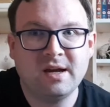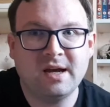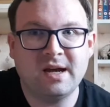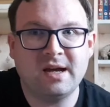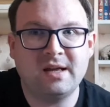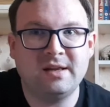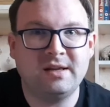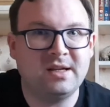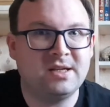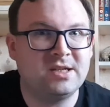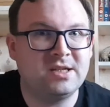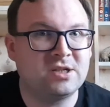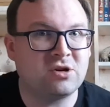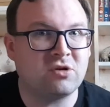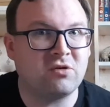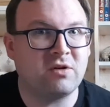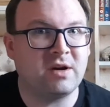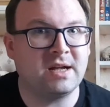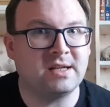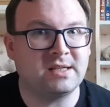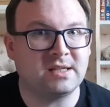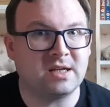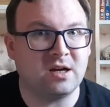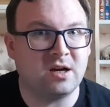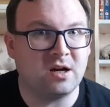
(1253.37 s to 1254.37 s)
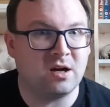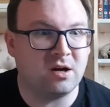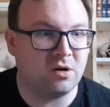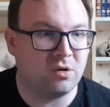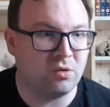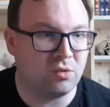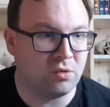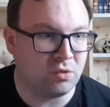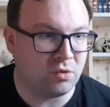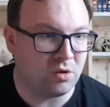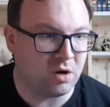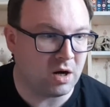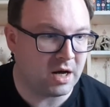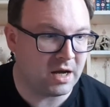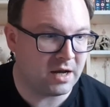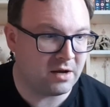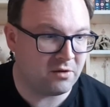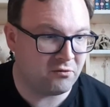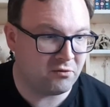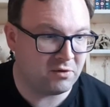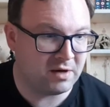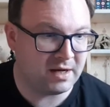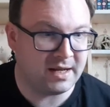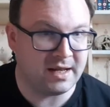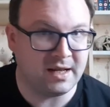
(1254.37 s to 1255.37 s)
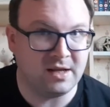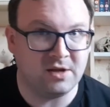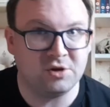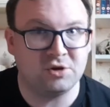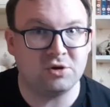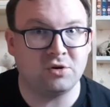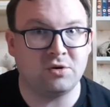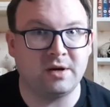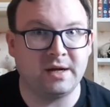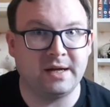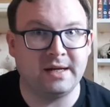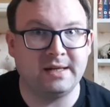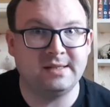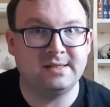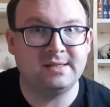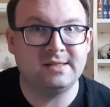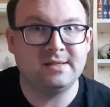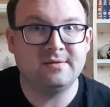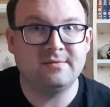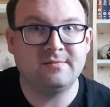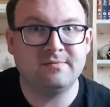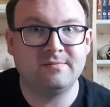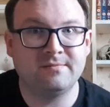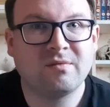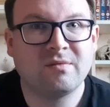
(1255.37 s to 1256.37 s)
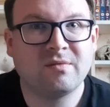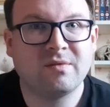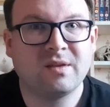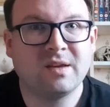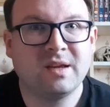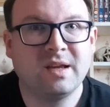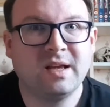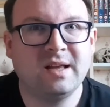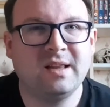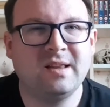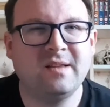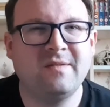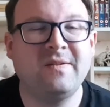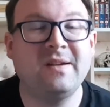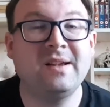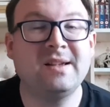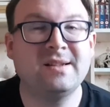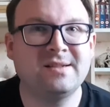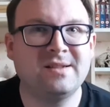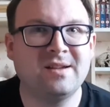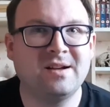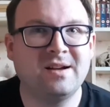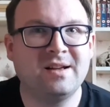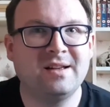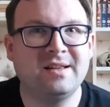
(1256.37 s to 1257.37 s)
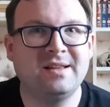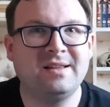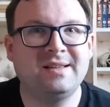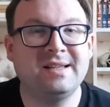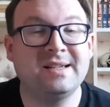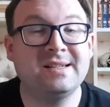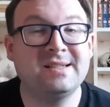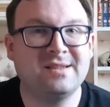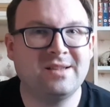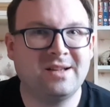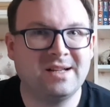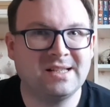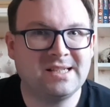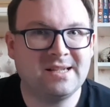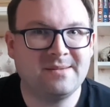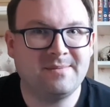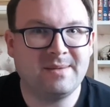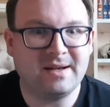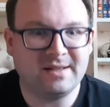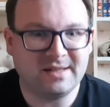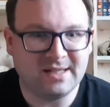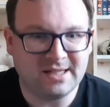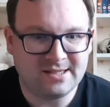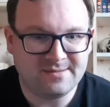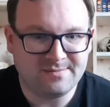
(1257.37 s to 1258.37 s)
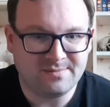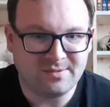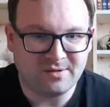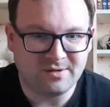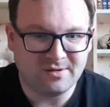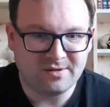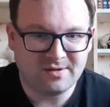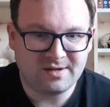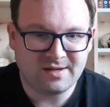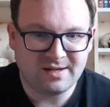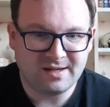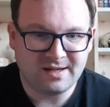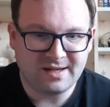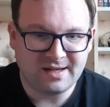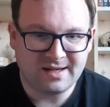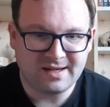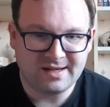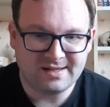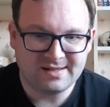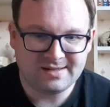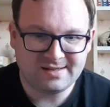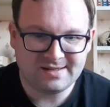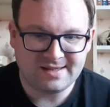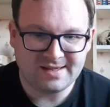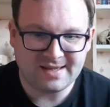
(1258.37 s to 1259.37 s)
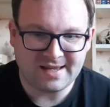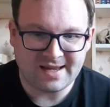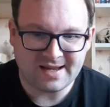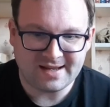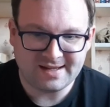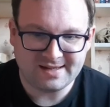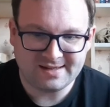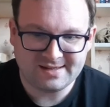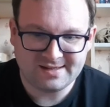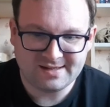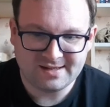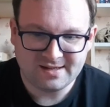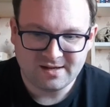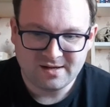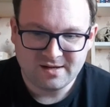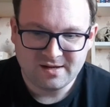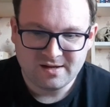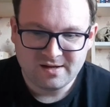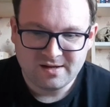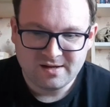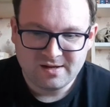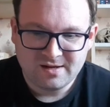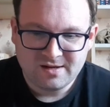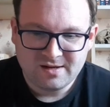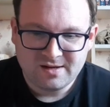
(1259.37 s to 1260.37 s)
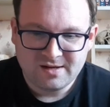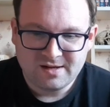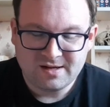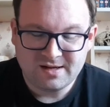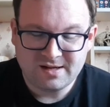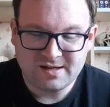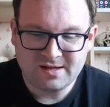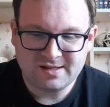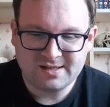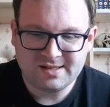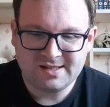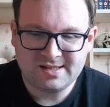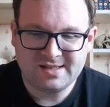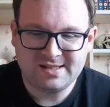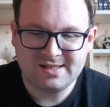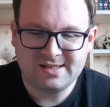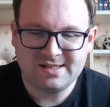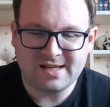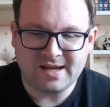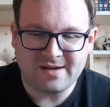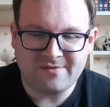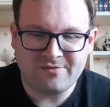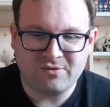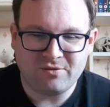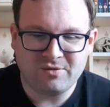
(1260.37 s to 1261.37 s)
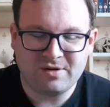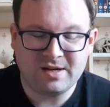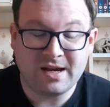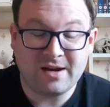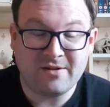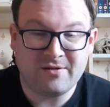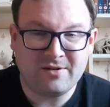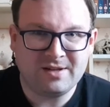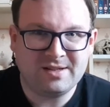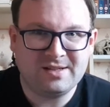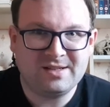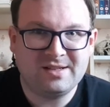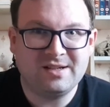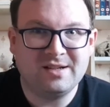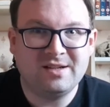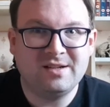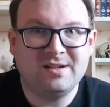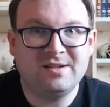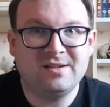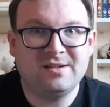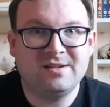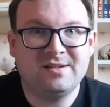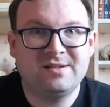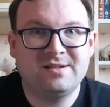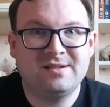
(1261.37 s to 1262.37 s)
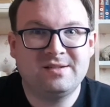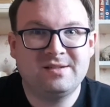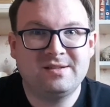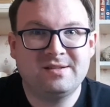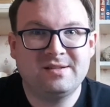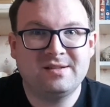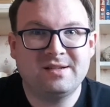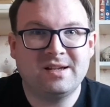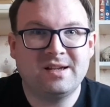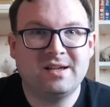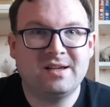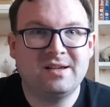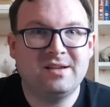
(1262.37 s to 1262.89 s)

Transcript: and this story as a whole, I really enjoyed. And the things that I disliked about this book is that several characters